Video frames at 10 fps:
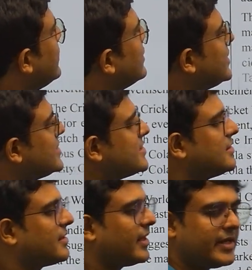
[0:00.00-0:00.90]
less,
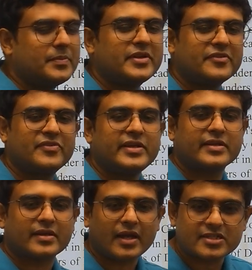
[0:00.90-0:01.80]
write briefly,
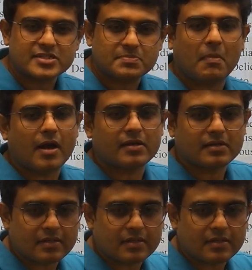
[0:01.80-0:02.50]
write smart.